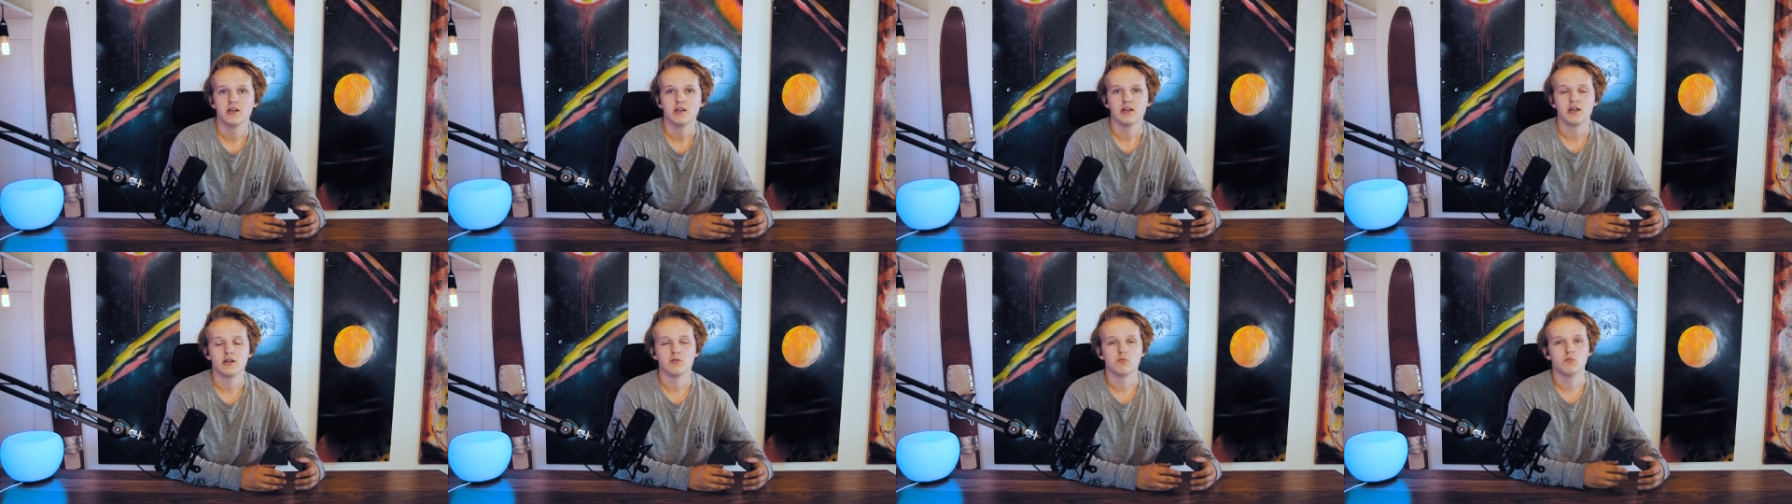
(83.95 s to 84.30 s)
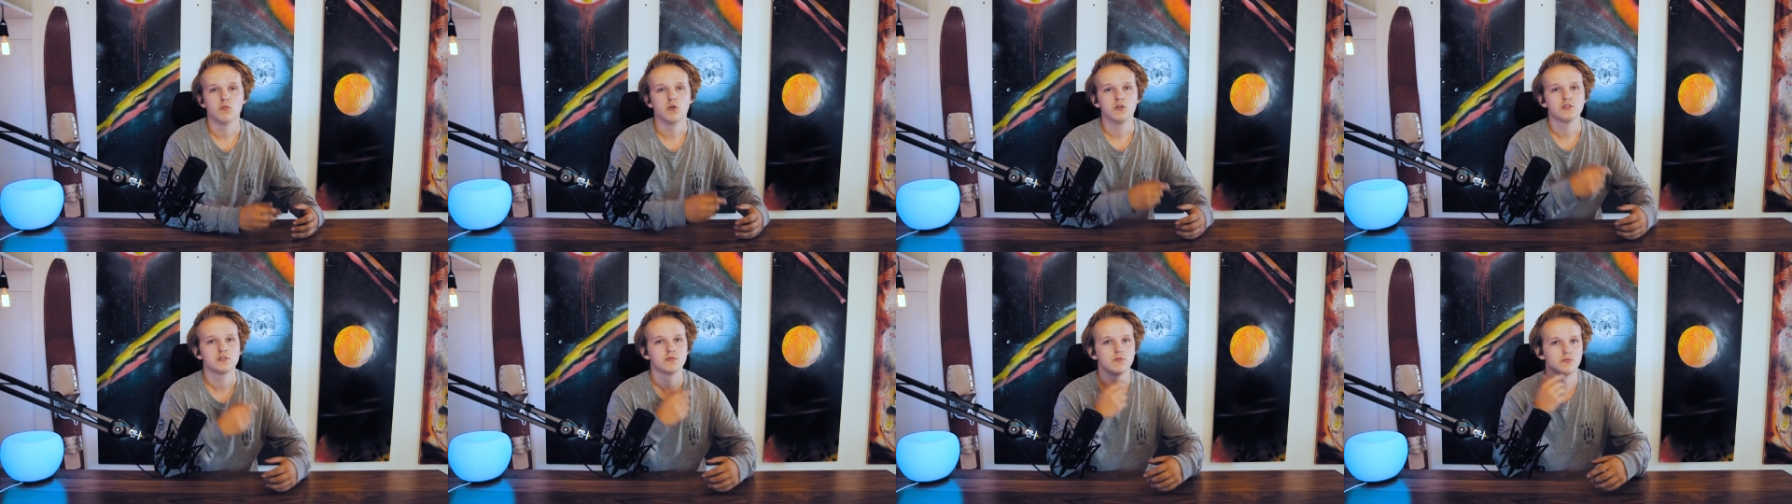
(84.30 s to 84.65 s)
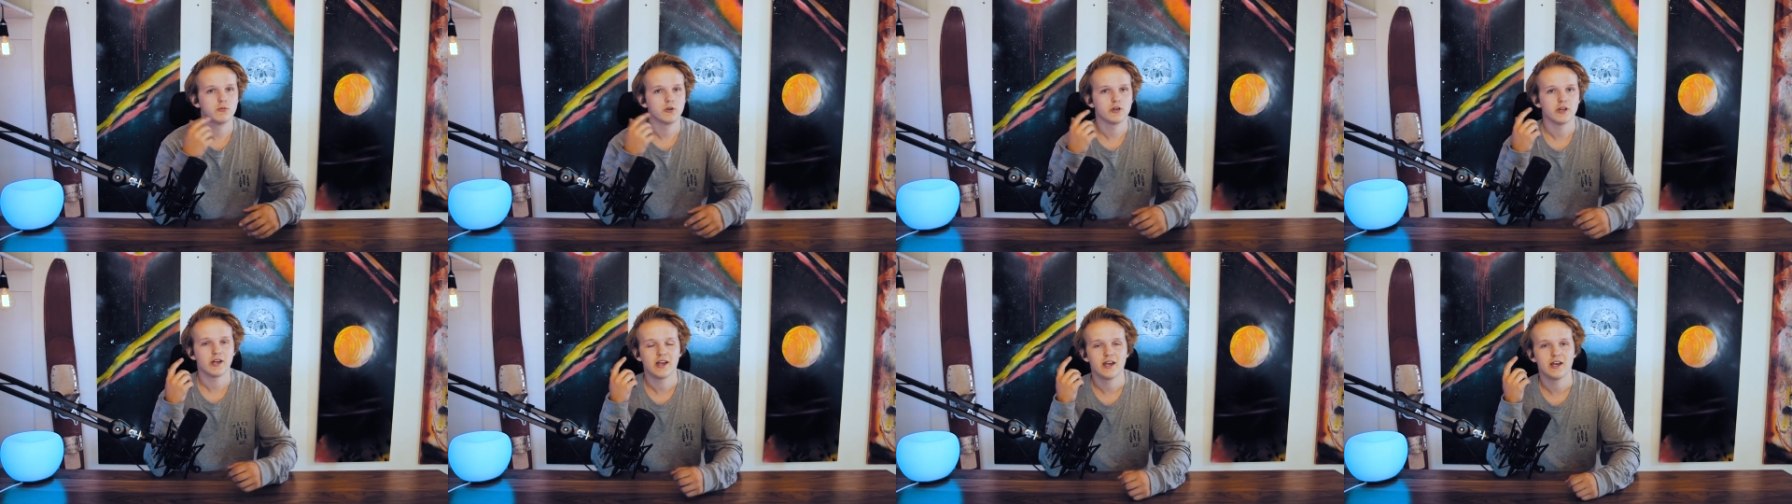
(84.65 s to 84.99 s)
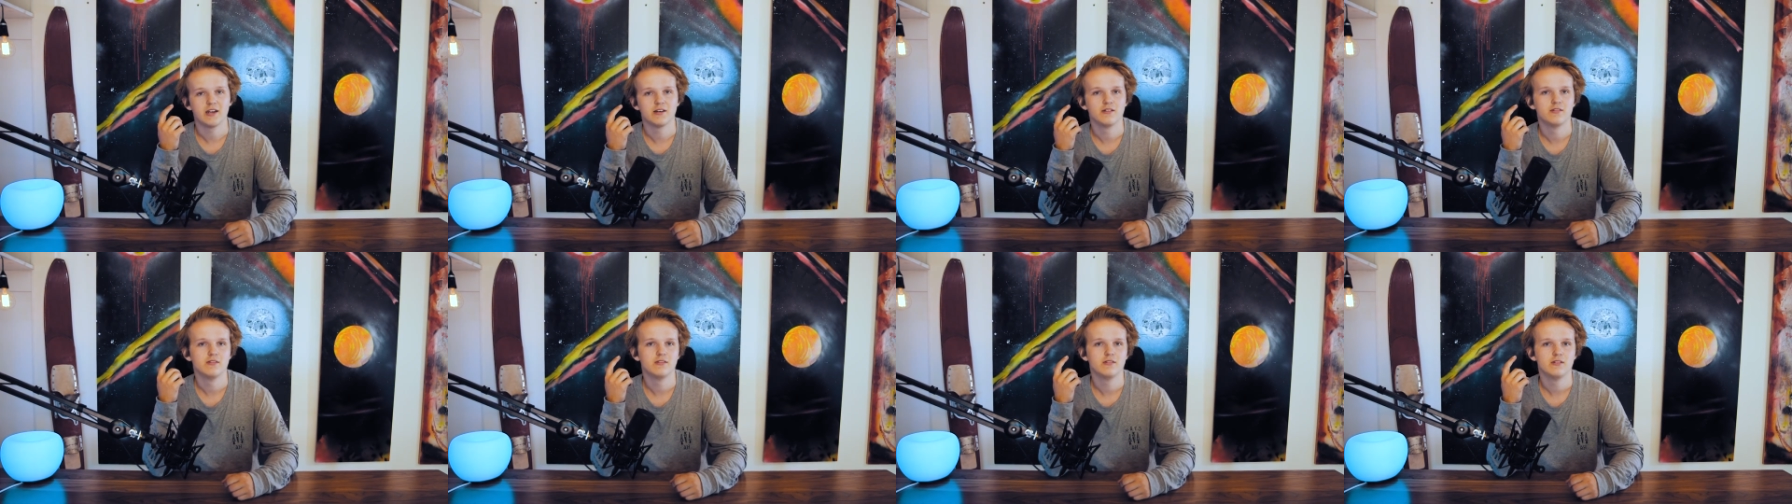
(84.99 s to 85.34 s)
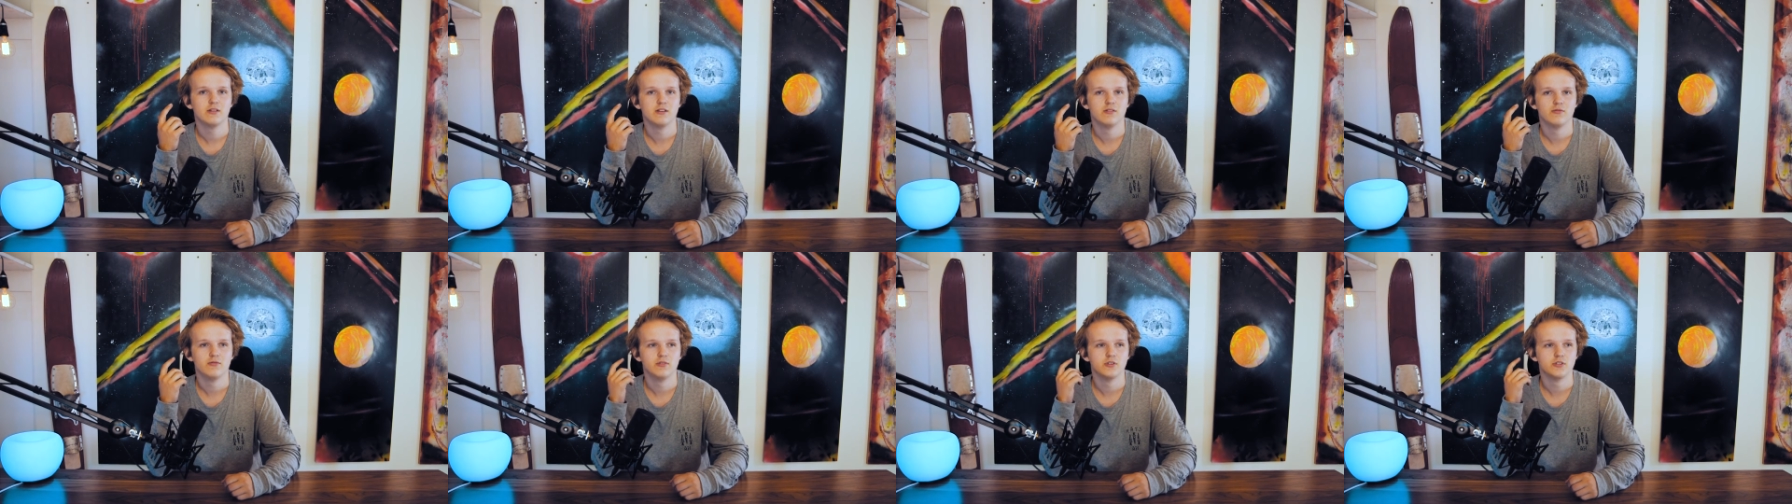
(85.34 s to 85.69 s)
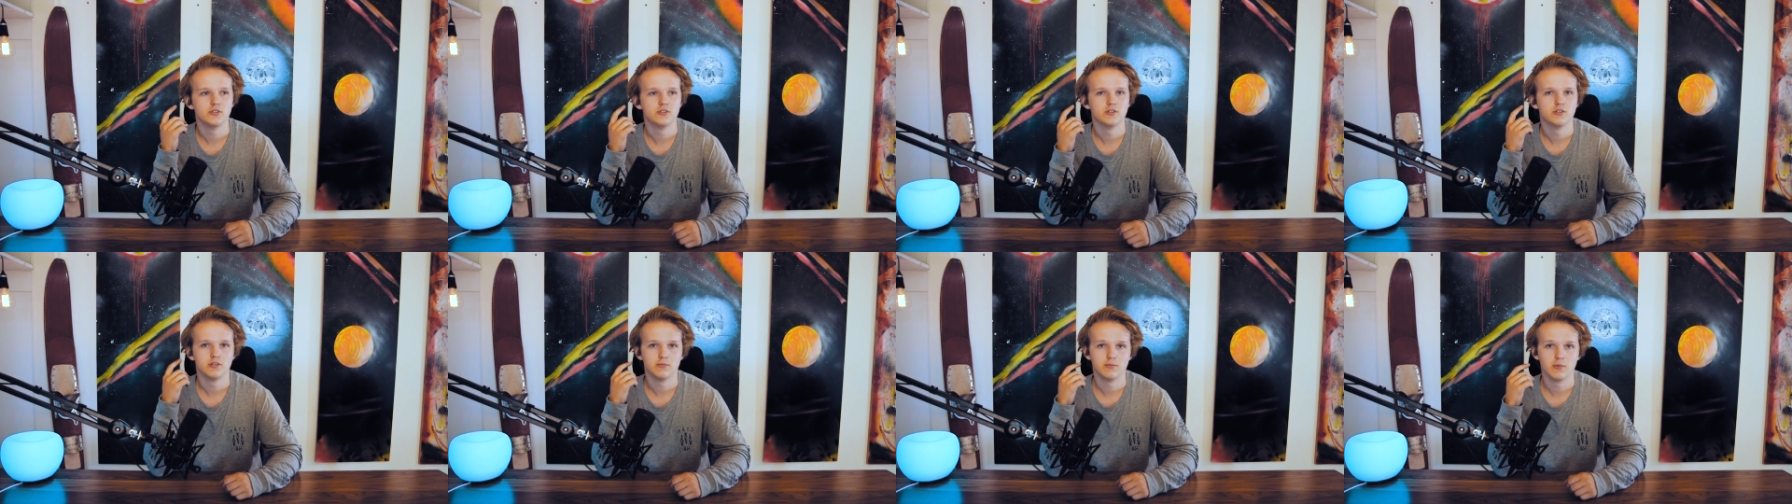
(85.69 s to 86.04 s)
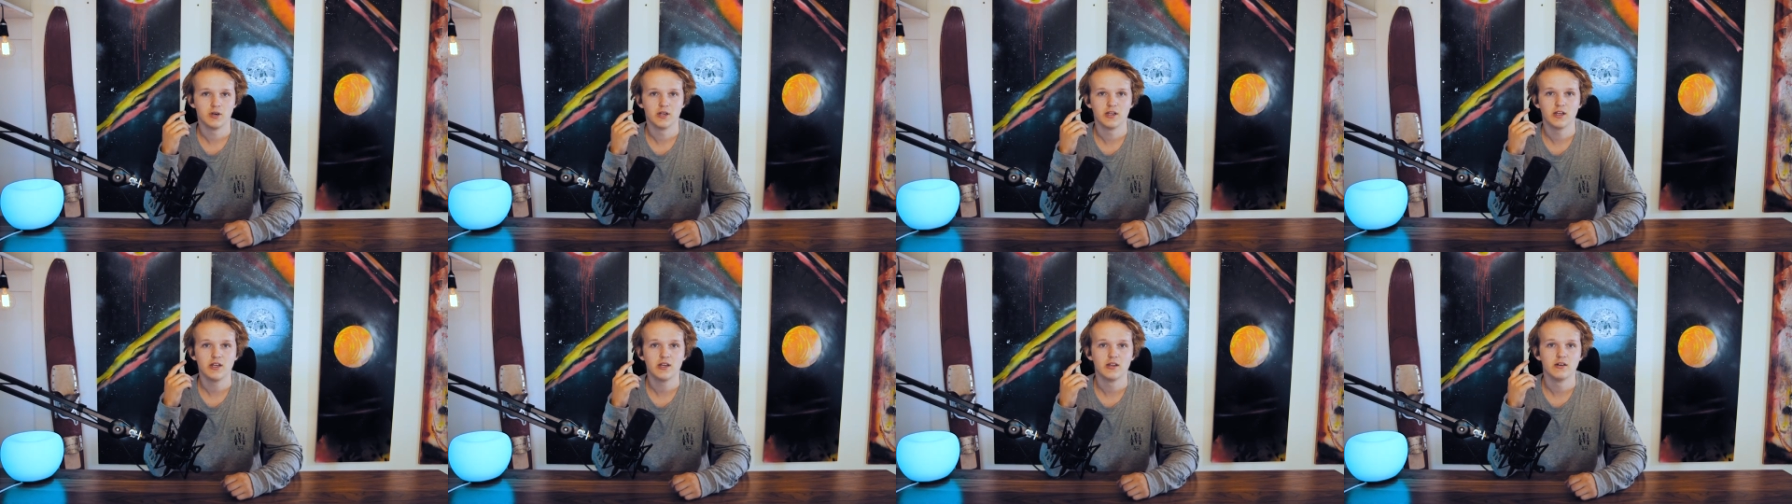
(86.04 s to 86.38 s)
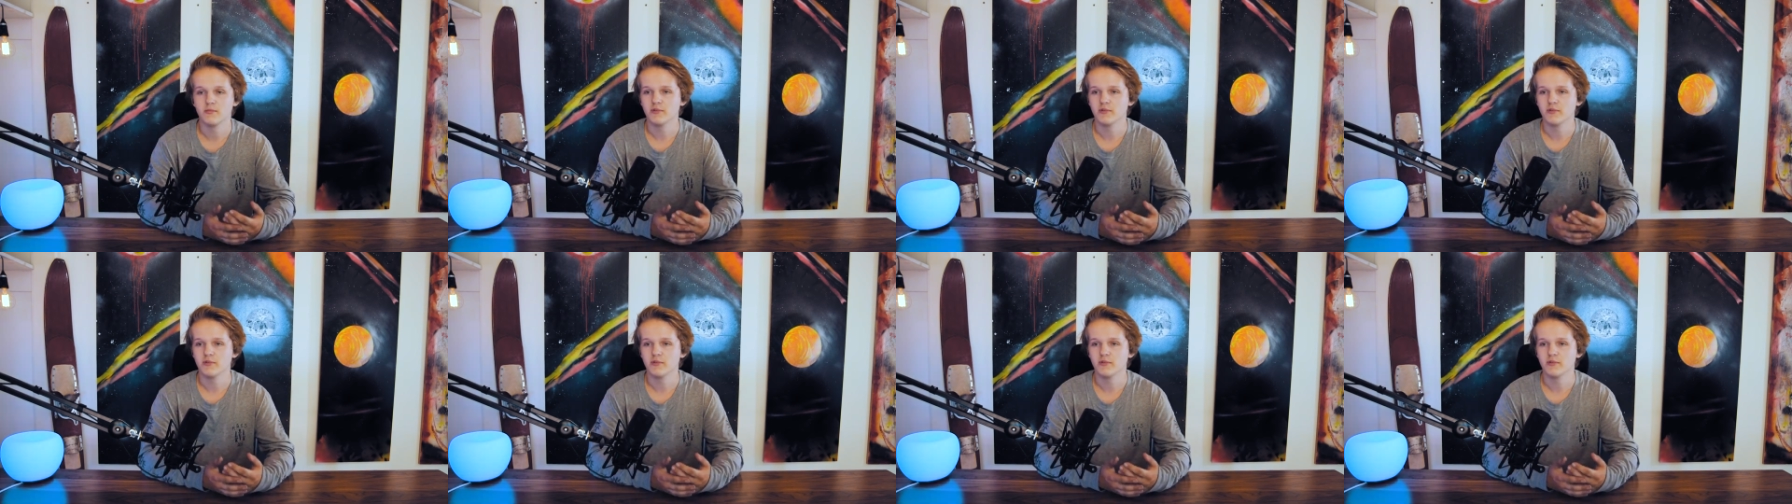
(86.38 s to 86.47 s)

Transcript: it wasn't what I had envisioned in my head.